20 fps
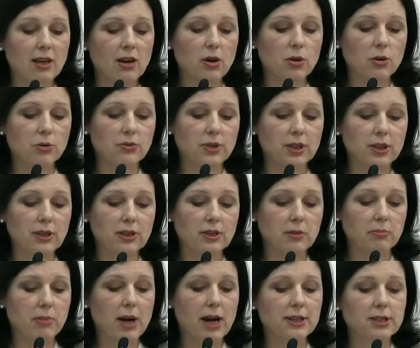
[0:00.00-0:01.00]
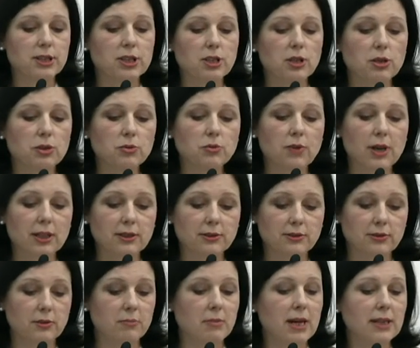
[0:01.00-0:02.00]
Over the past
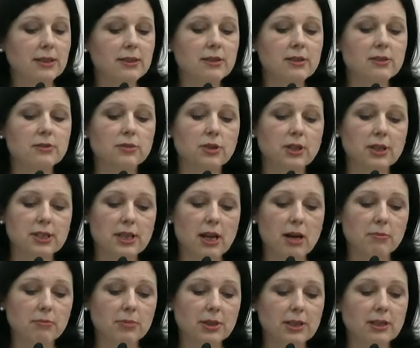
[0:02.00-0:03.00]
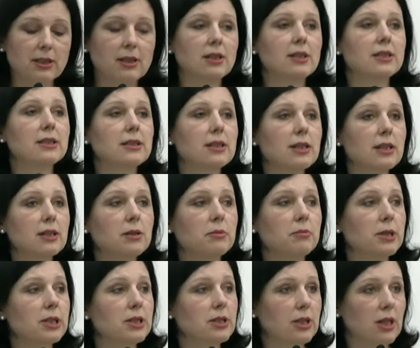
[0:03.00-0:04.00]
12 months, for example,
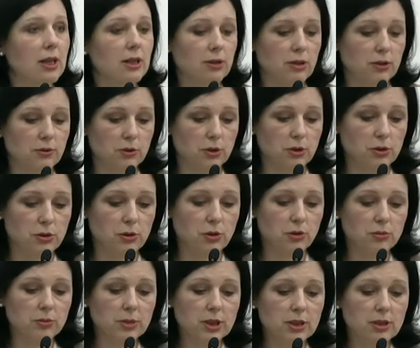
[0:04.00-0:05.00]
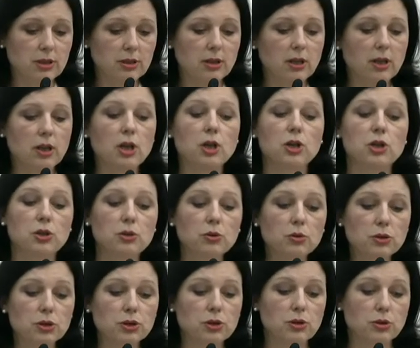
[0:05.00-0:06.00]
10% of consumers
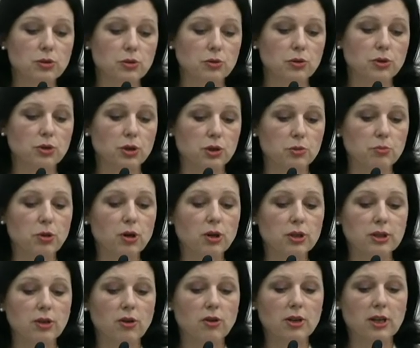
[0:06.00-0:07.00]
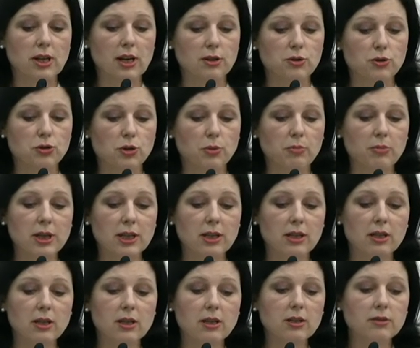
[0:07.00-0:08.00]
used to cross-border online
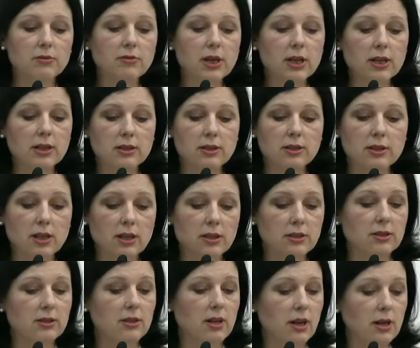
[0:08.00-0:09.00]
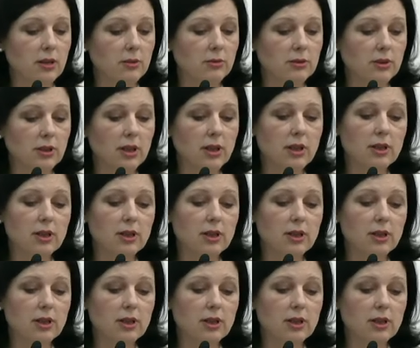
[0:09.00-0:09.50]
shopping were turned down